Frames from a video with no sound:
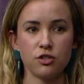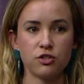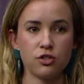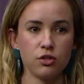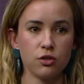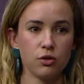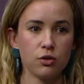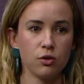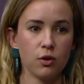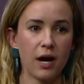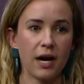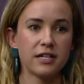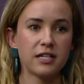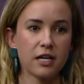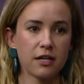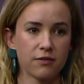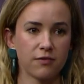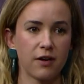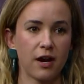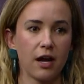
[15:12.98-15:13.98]
to
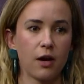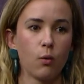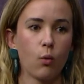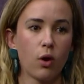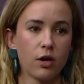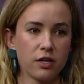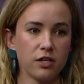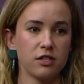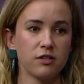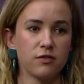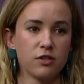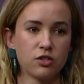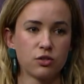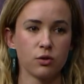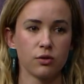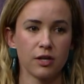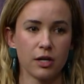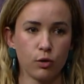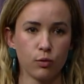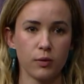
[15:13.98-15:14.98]
identify one
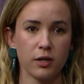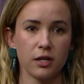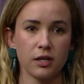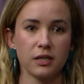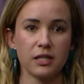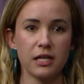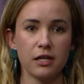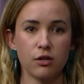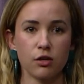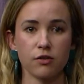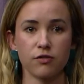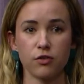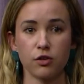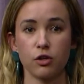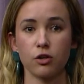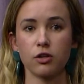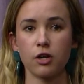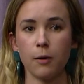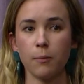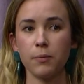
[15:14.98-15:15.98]
individual that will be a leader
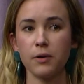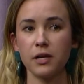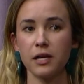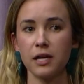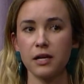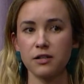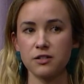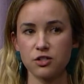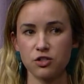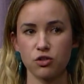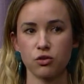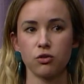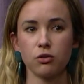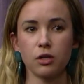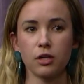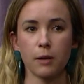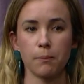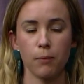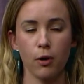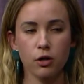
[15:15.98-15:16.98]
for your company. It's
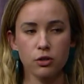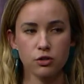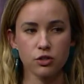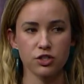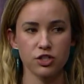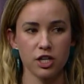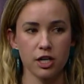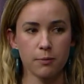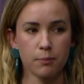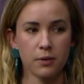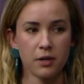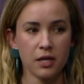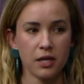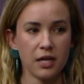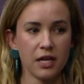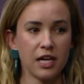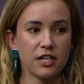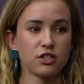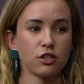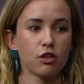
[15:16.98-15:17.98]
truly a partnership.
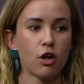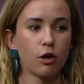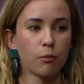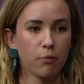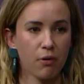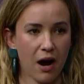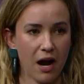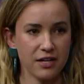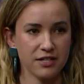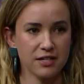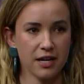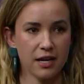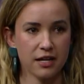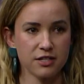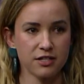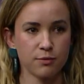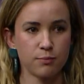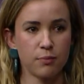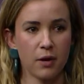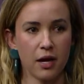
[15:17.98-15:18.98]
It's a long
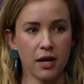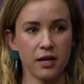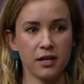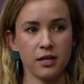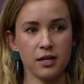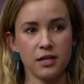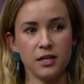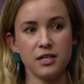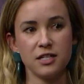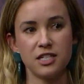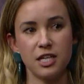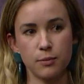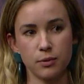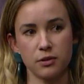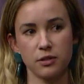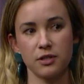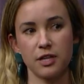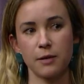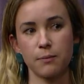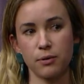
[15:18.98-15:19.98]
process, but
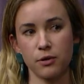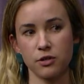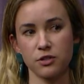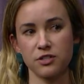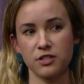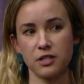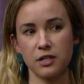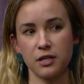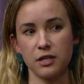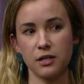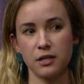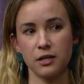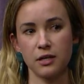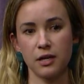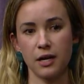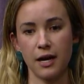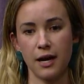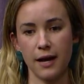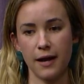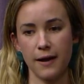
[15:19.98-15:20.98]
typically that
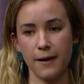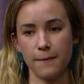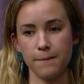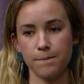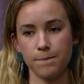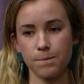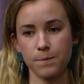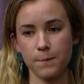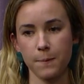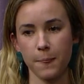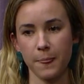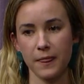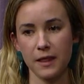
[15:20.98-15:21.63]
person um,